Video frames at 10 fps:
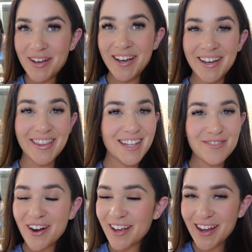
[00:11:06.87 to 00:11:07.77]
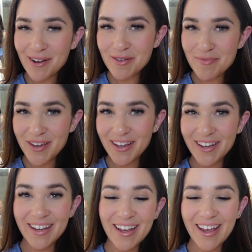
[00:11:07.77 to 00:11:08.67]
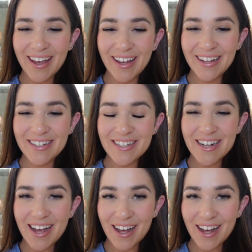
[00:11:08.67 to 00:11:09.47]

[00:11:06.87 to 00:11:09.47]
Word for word: thanks for hanging out with me, and